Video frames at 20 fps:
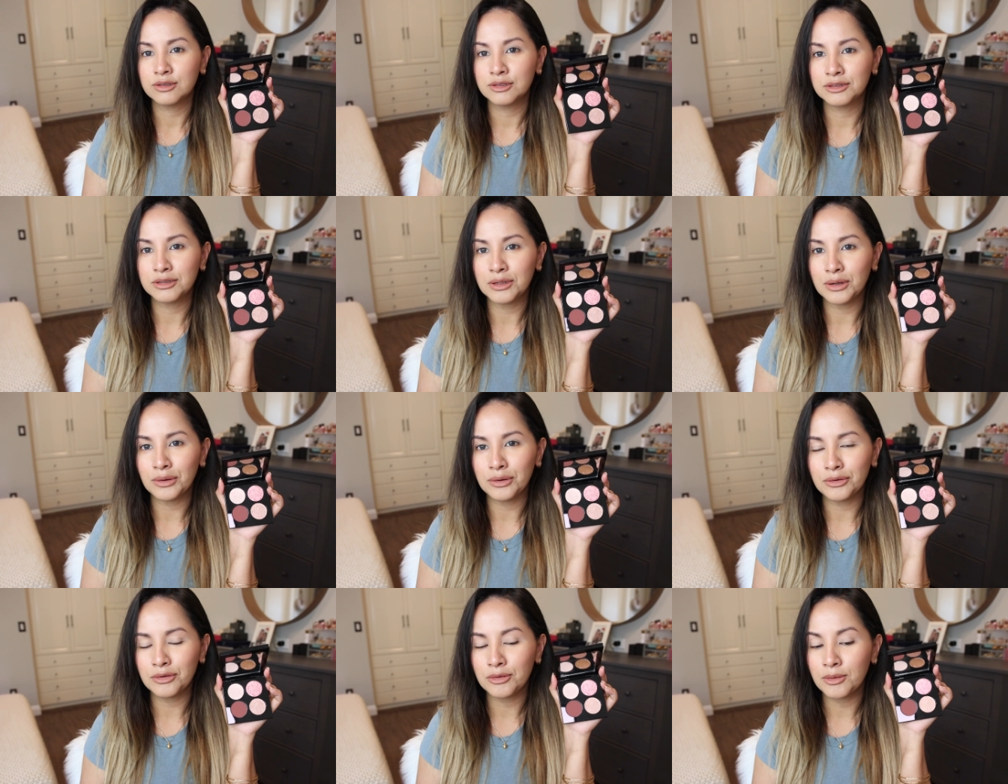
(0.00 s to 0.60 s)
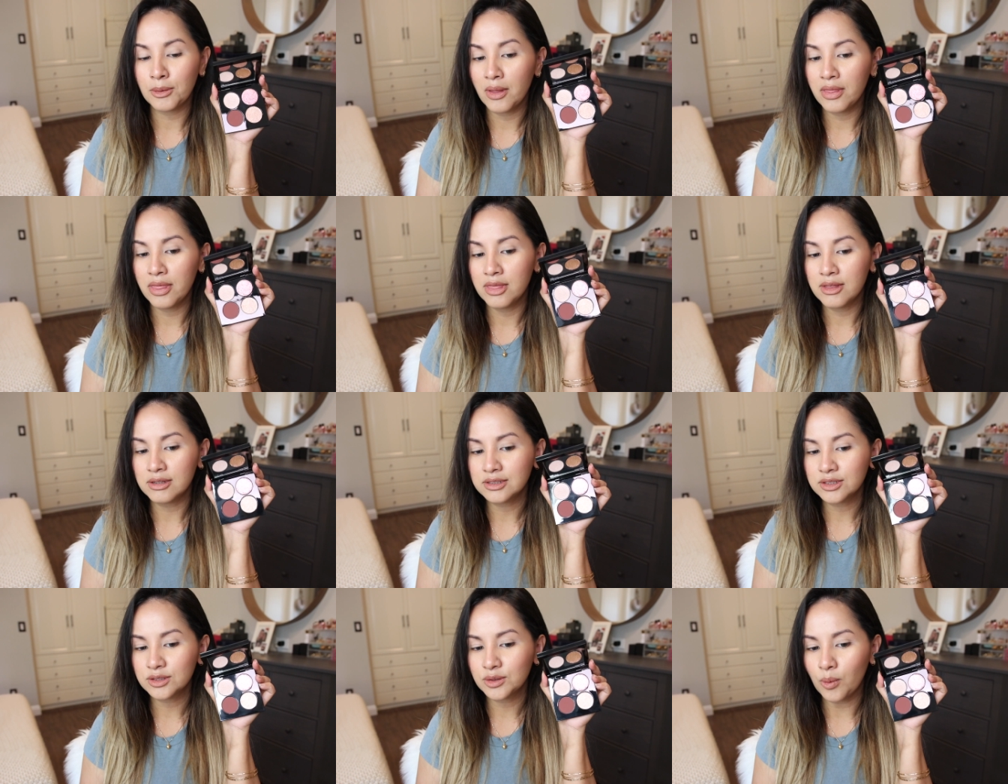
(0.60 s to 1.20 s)
So
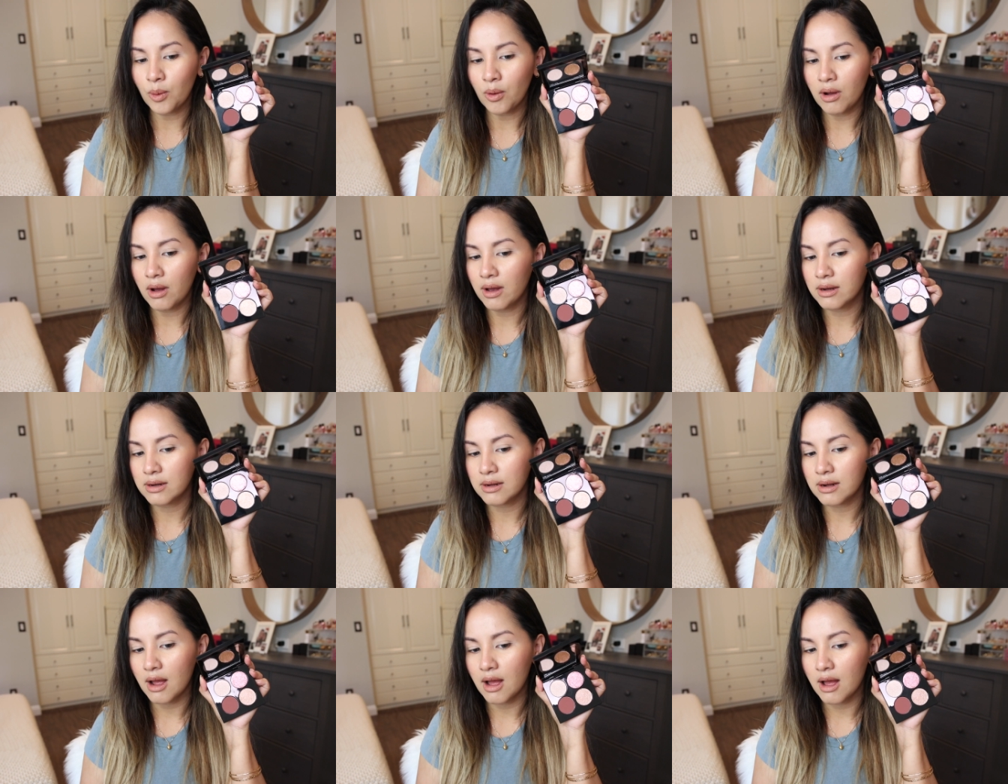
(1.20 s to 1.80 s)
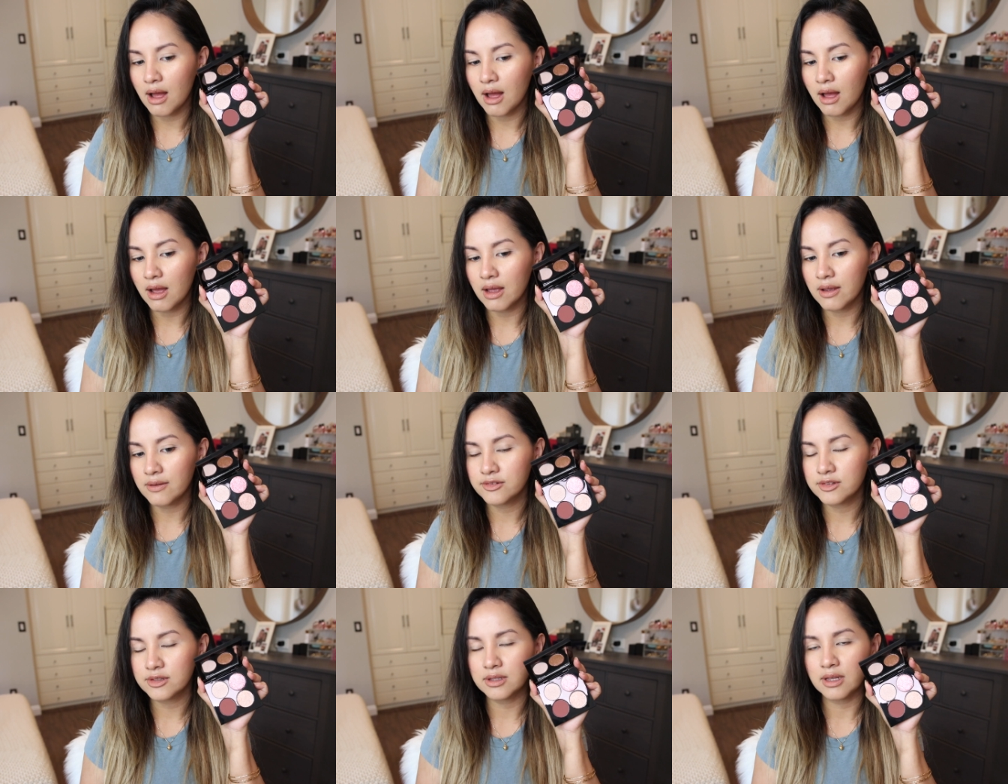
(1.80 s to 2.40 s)
this quad, I've